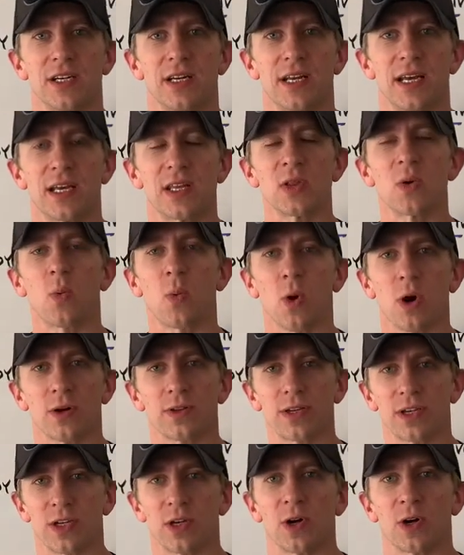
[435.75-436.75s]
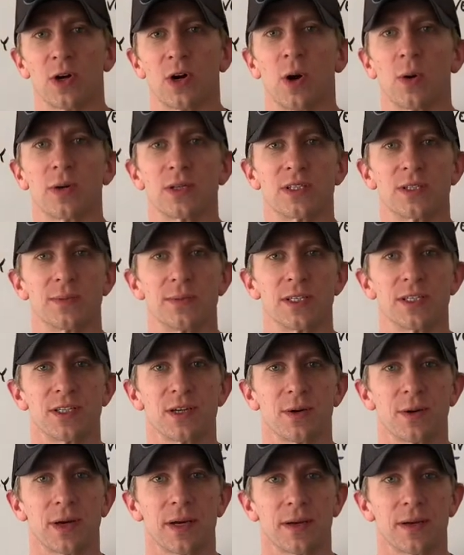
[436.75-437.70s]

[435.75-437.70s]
in the work that you're going to be doing.